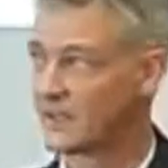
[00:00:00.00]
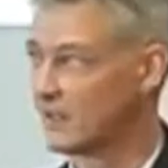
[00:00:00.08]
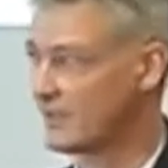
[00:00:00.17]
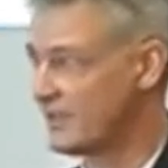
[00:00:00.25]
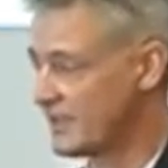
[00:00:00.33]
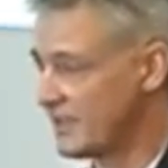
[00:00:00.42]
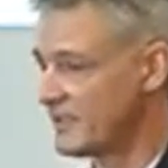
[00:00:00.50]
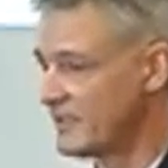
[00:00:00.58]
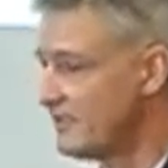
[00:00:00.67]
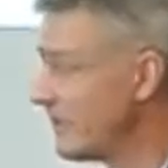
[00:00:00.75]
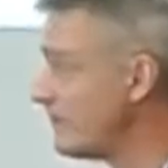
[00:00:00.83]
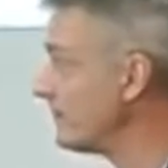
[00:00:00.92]
So designed
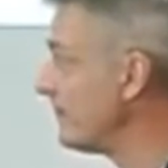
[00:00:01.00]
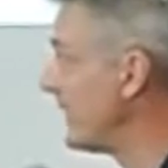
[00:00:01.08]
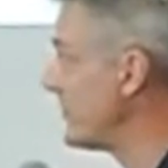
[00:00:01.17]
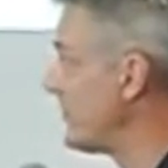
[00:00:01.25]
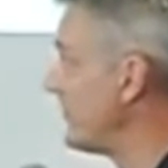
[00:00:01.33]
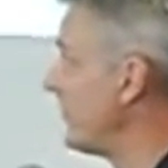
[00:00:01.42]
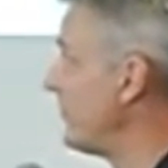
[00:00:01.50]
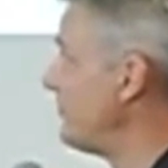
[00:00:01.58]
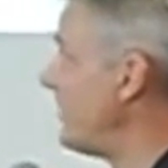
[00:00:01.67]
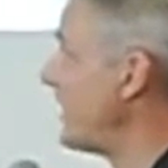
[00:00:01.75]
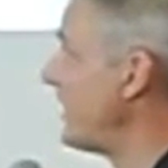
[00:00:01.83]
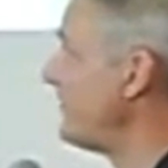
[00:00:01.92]
to
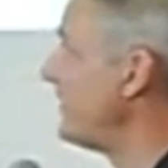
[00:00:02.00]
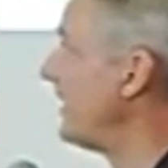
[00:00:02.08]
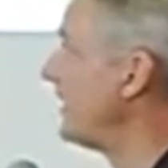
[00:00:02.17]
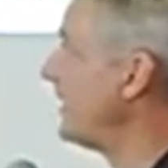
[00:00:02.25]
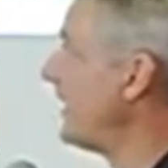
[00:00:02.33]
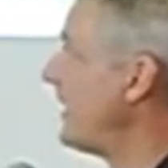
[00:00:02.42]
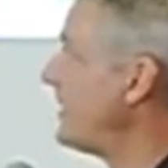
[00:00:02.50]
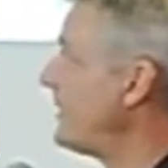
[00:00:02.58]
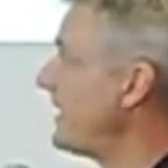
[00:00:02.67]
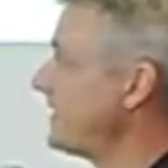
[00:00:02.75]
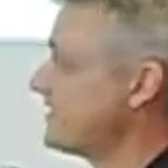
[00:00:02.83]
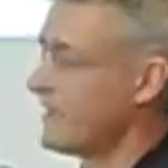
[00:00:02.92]
run
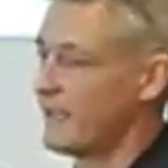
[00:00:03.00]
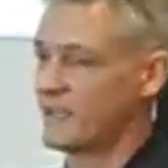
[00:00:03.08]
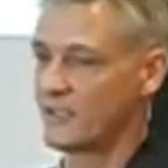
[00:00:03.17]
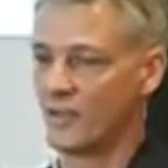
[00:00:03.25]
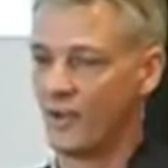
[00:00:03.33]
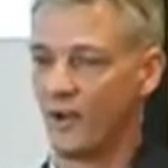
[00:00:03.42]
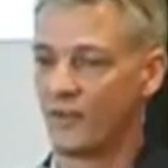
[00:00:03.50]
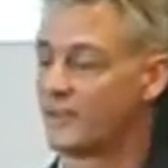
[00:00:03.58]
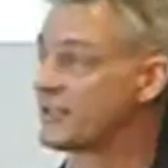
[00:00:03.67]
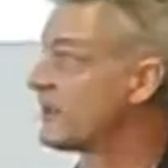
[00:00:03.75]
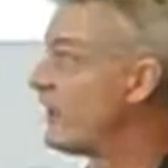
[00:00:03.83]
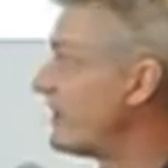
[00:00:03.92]
many sites on
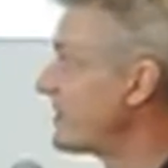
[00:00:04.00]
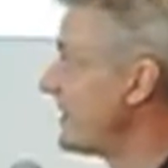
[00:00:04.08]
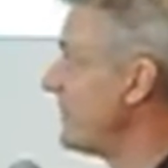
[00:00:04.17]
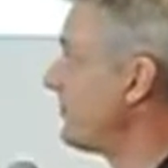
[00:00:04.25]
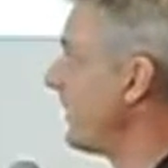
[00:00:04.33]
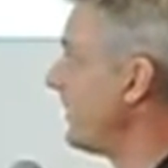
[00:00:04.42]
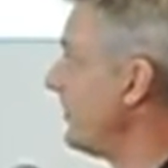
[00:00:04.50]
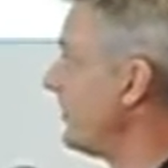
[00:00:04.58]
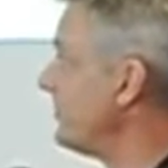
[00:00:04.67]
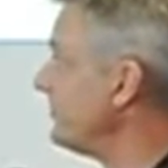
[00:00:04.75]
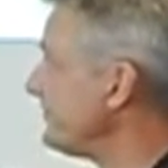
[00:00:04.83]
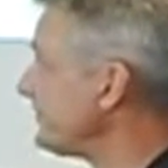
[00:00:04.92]
the same platform.